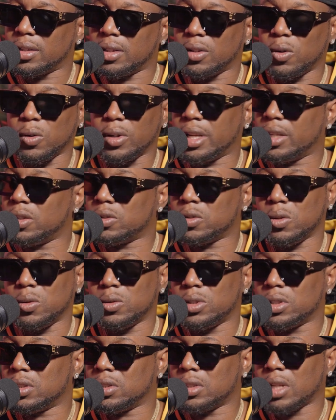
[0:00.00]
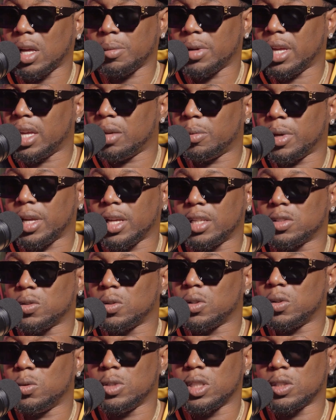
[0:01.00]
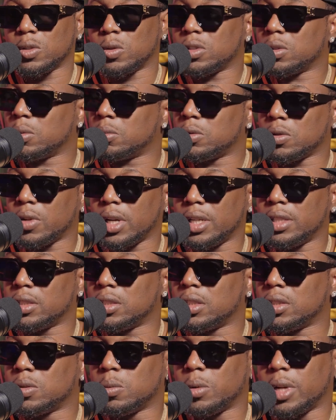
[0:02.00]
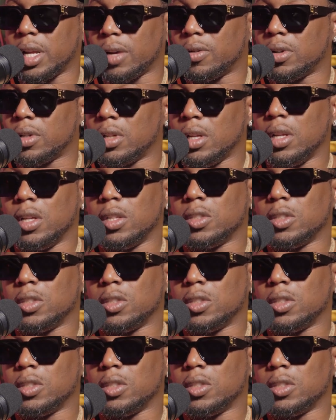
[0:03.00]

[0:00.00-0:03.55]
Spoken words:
No gang. So you stop gangbanging. So you was just on some straight, just whatever.